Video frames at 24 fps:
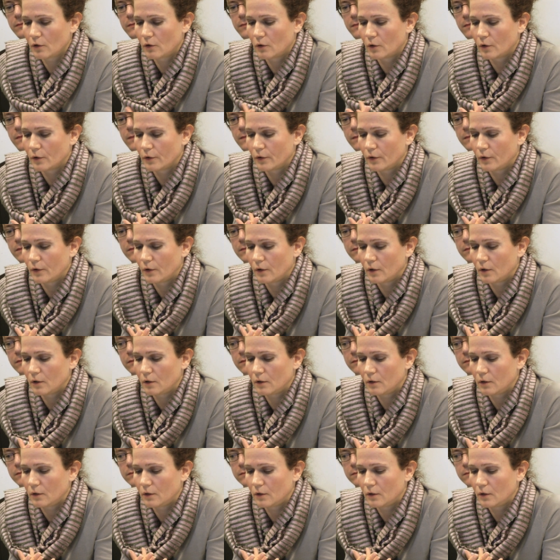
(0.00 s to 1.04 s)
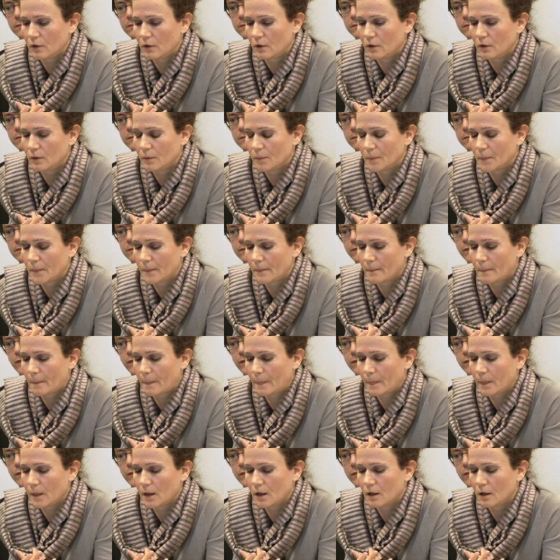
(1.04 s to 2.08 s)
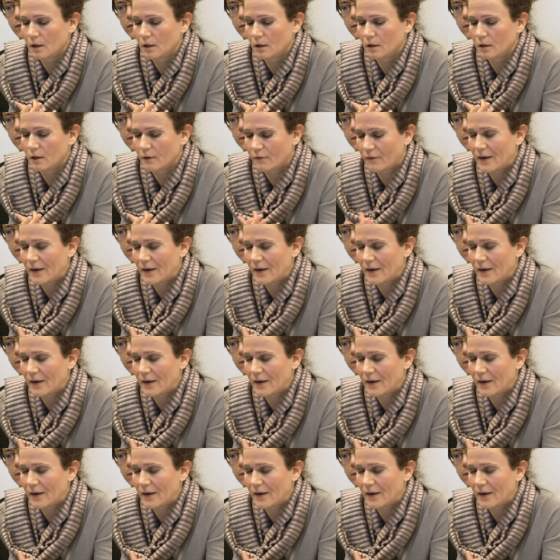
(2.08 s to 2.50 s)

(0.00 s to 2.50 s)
on the